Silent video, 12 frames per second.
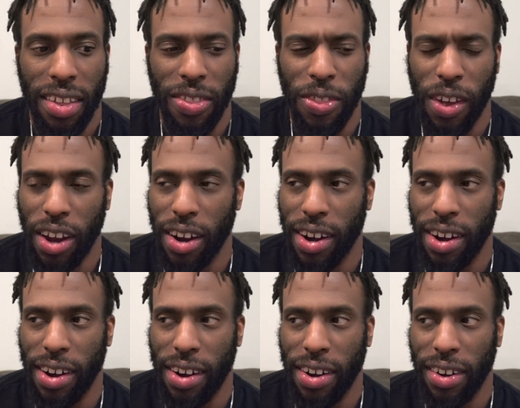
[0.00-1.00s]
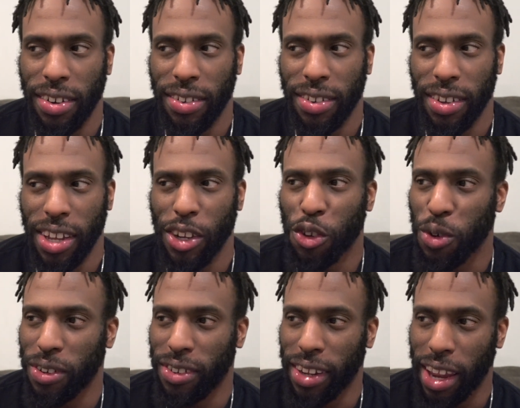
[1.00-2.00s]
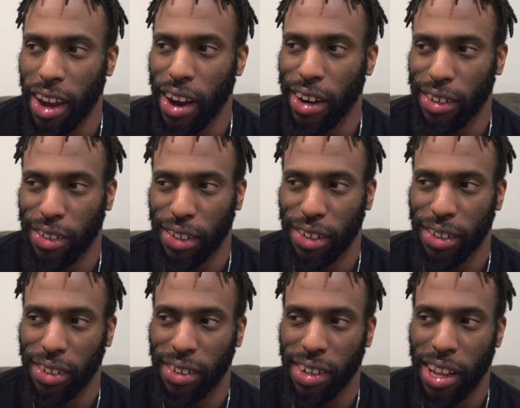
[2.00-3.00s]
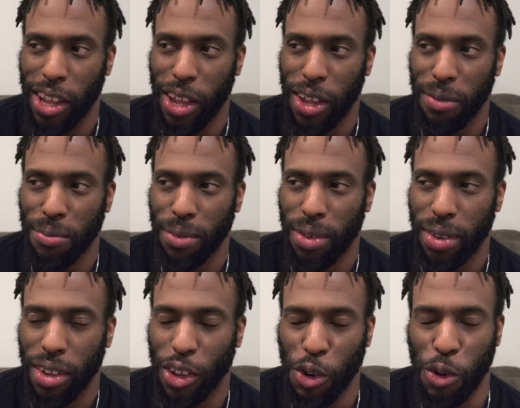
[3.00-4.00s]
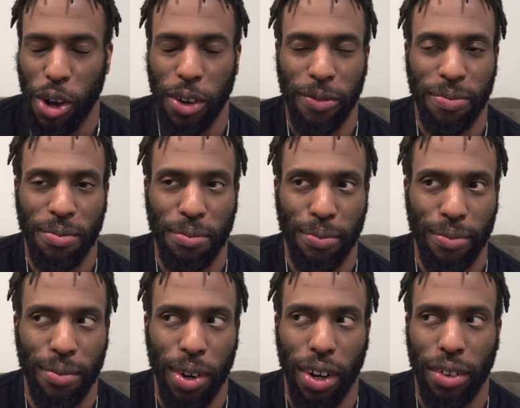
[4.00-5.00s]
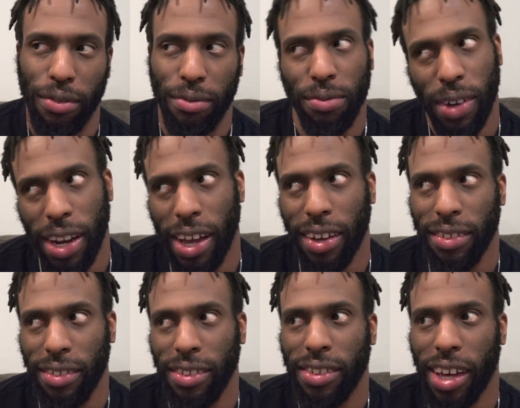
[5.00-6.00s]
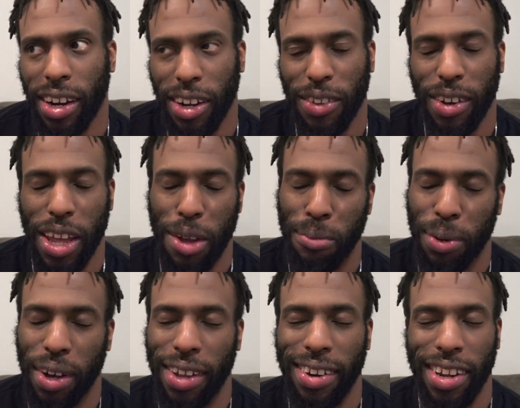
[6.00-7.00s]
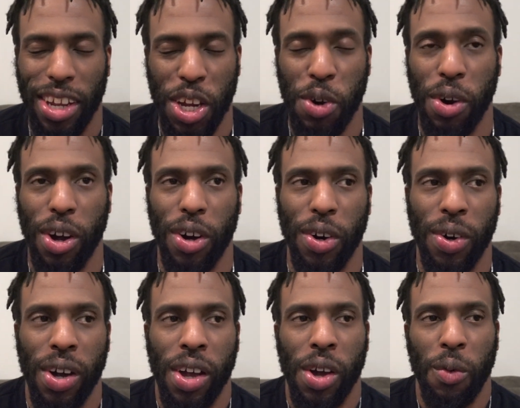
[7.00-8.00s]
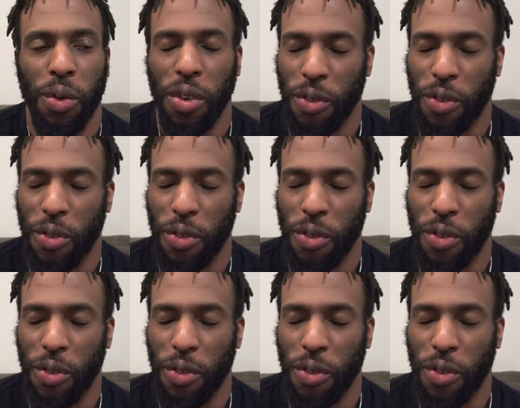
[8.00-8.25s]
there's an interesting character named Hiiro. Well, find out he's got another name, but Hiiro, we